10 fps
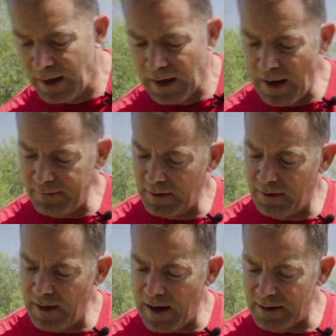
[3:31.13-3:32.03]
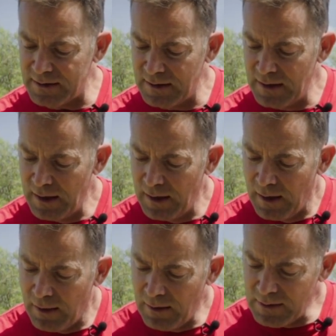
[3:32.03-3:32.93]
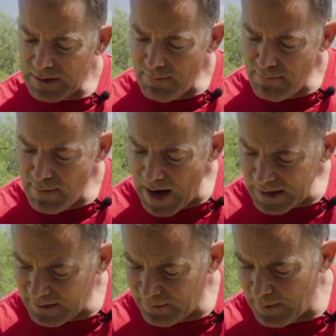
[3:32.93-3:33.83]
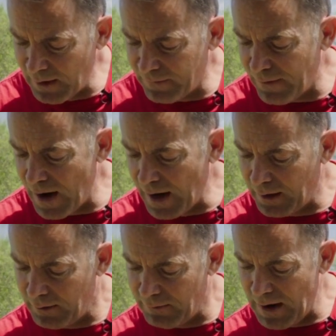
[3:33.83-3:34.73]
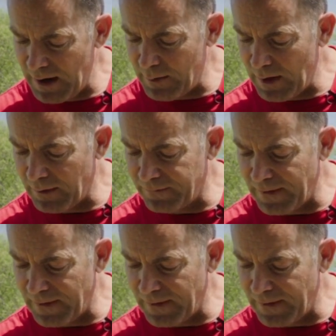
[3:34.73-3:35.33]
And after that, there is a massive amount of frag, right about the